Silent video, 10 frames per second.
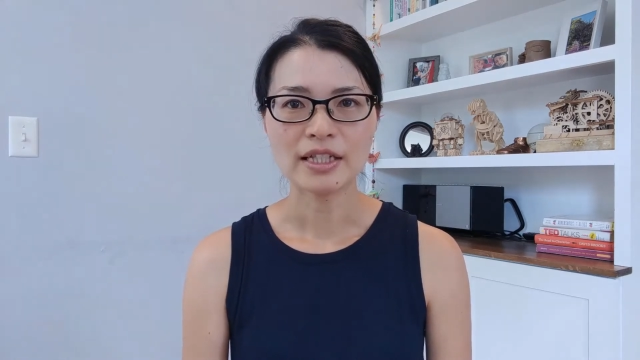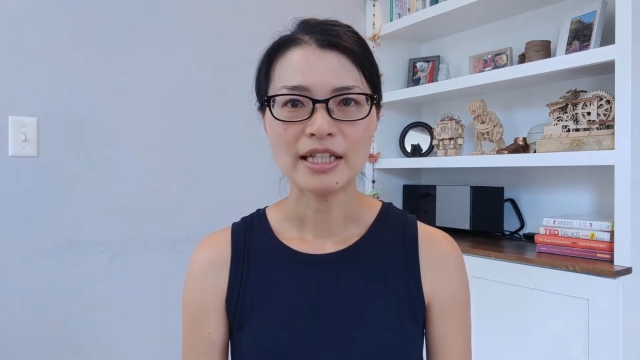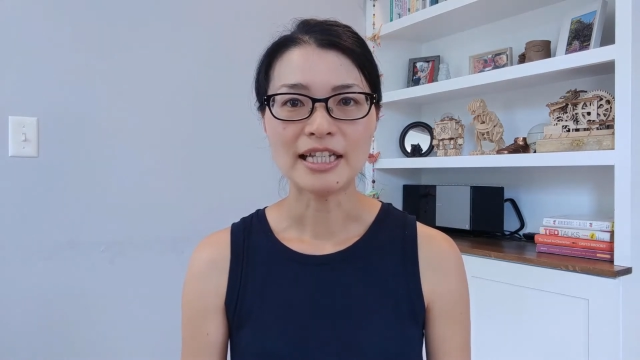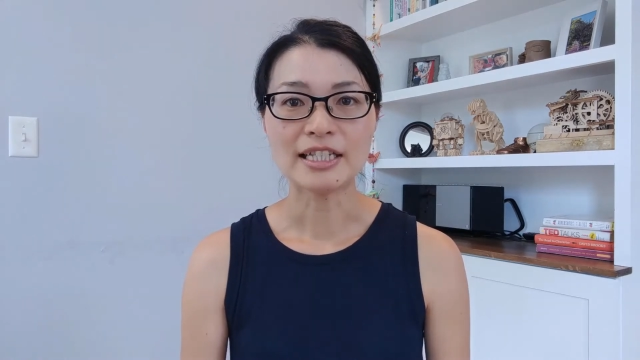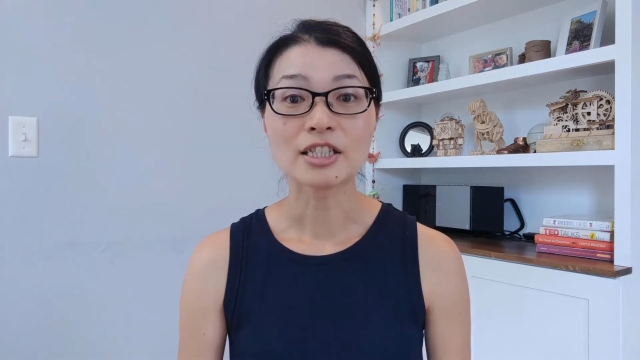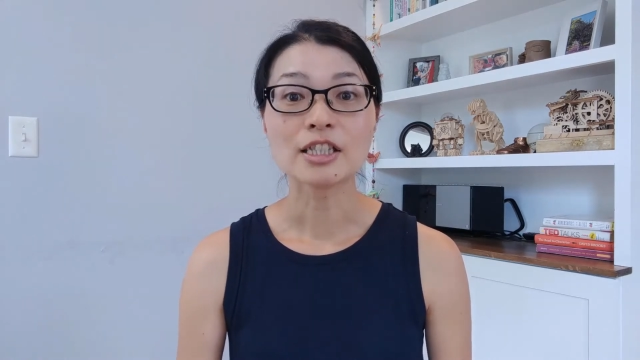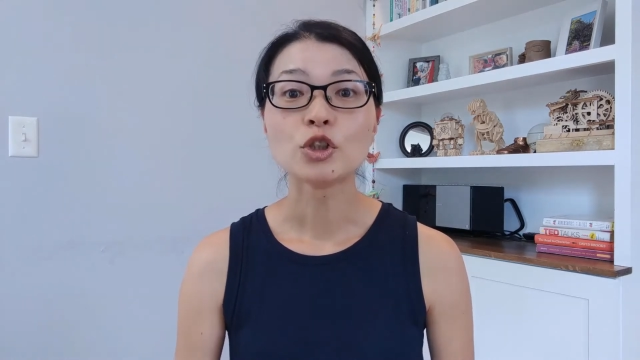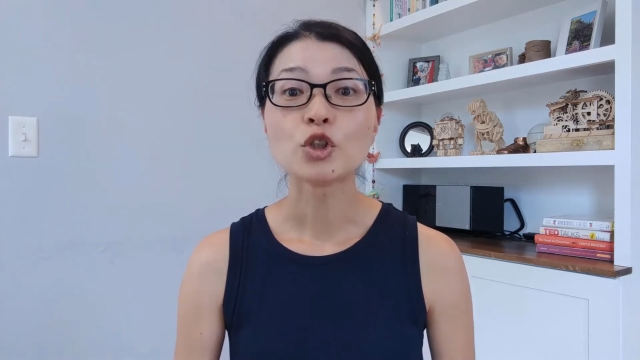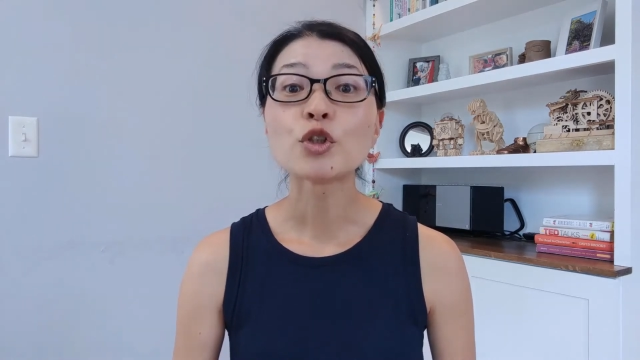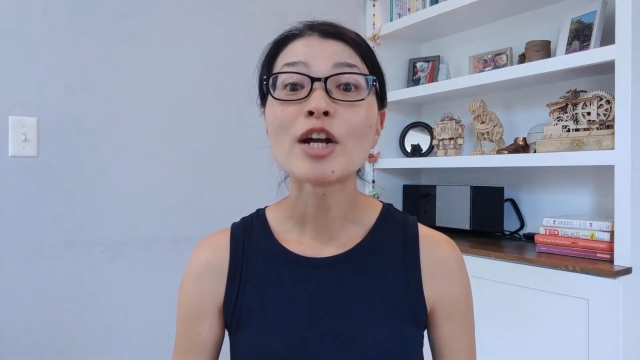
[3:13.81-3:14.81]
is
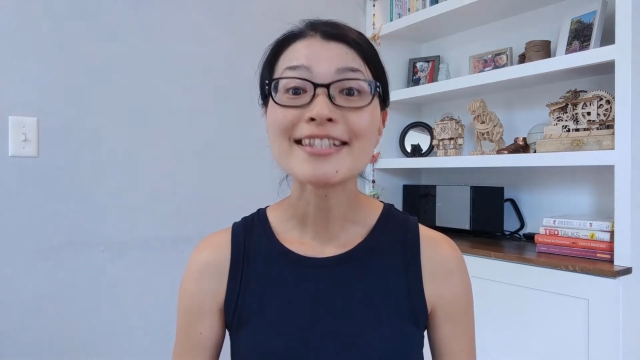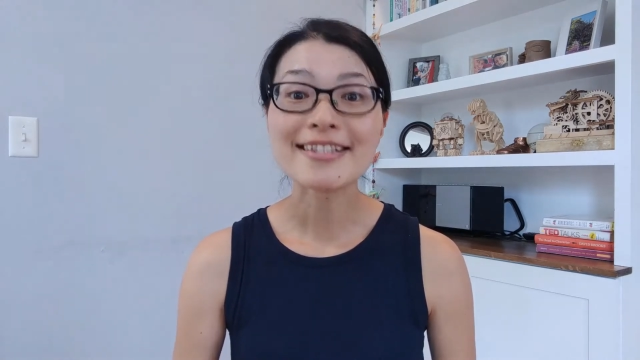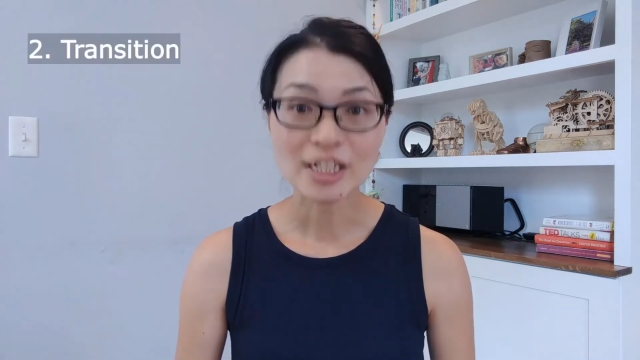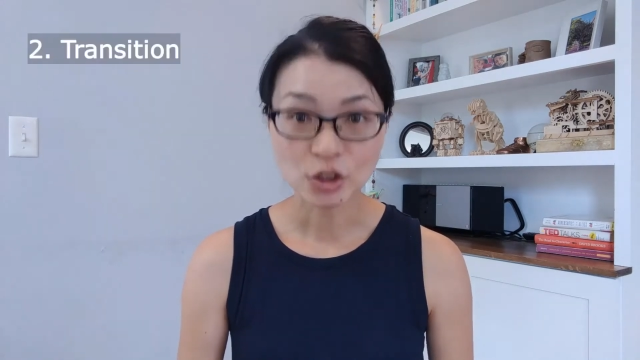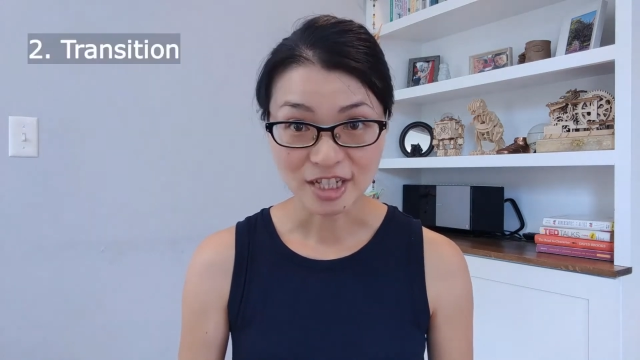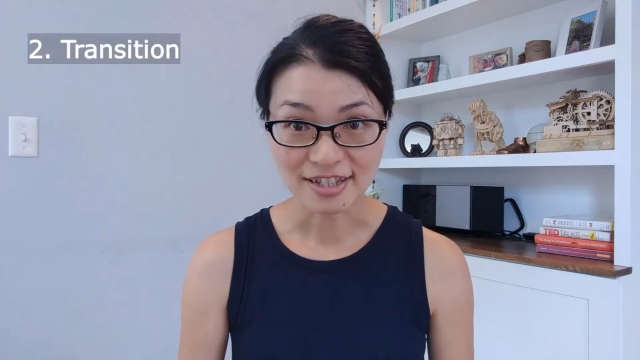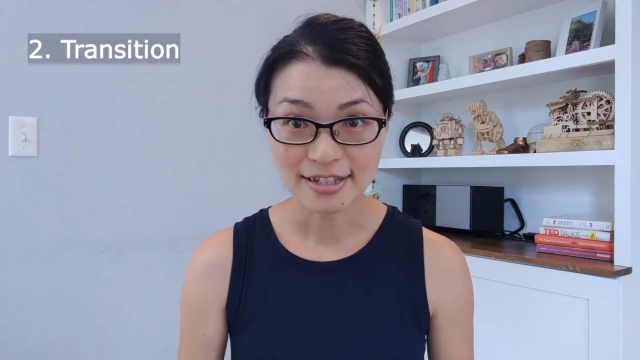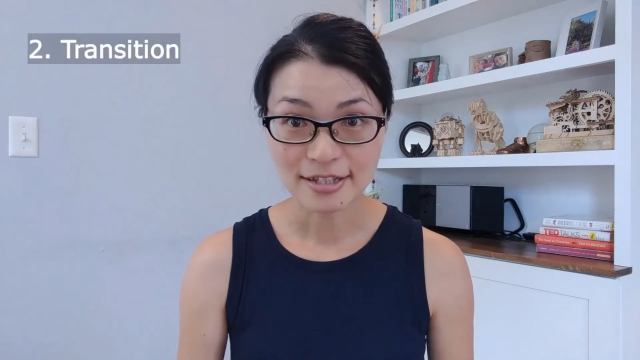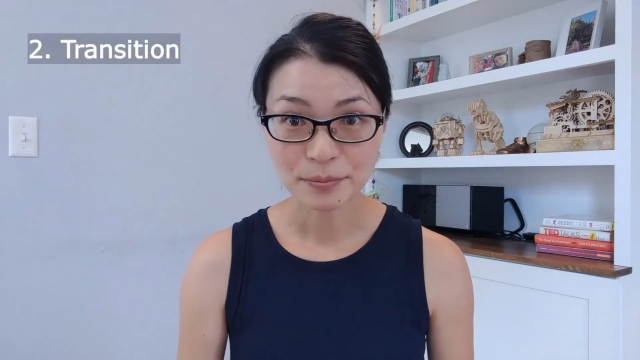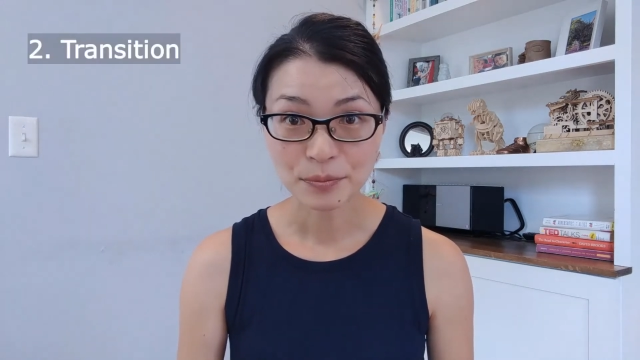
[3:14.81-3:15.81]

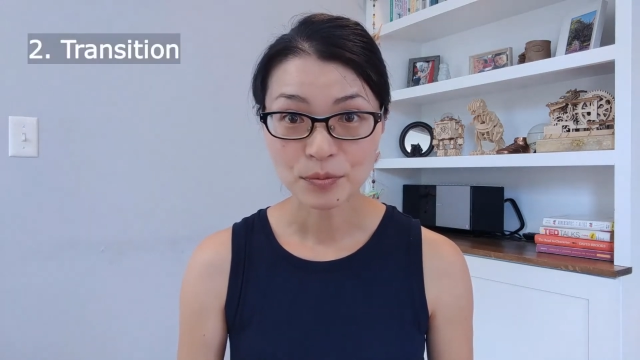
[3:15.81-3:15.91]
transitions,